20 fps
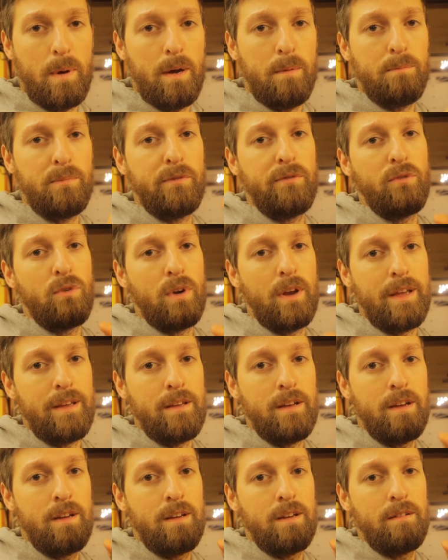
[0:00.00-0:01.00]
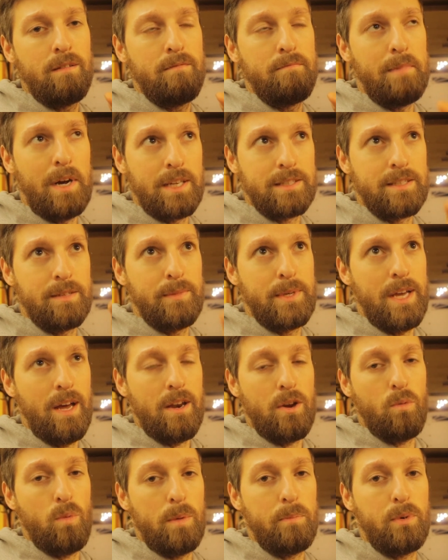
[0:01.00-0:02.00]
pump for a Mazda
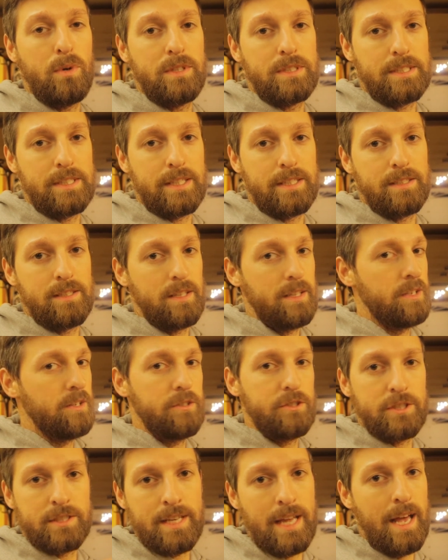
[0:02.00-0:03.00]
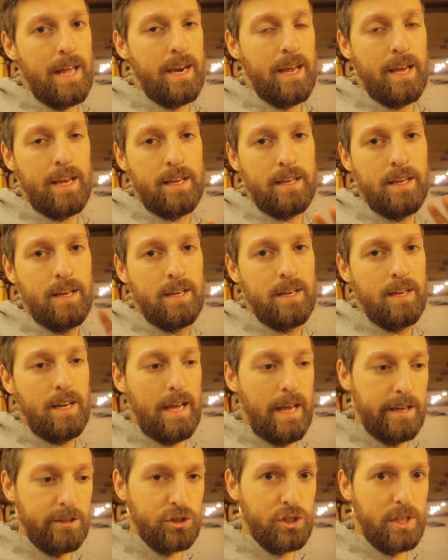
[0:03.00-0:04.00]
Miata 1.6 liter just NA
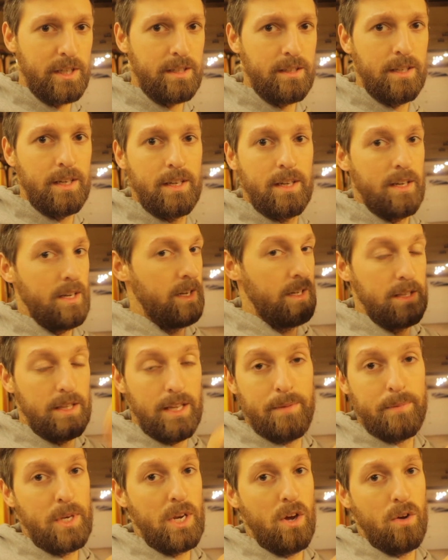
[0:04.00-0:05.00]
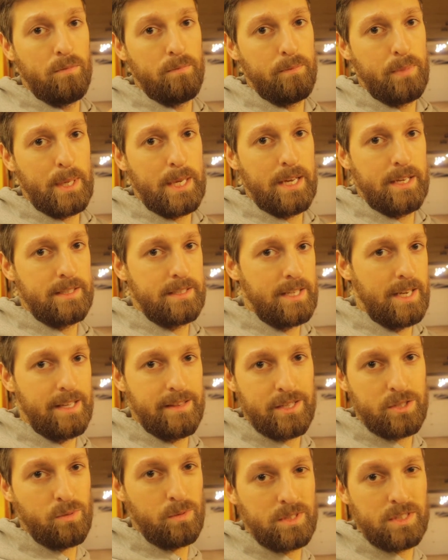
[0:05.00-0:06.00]
engine, let me know, because
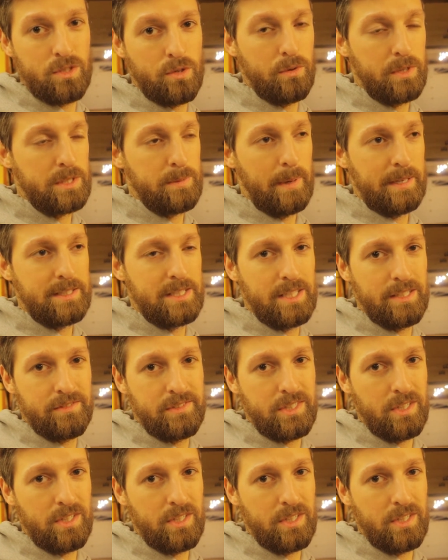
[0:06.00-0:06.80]
this wasn't too expensive.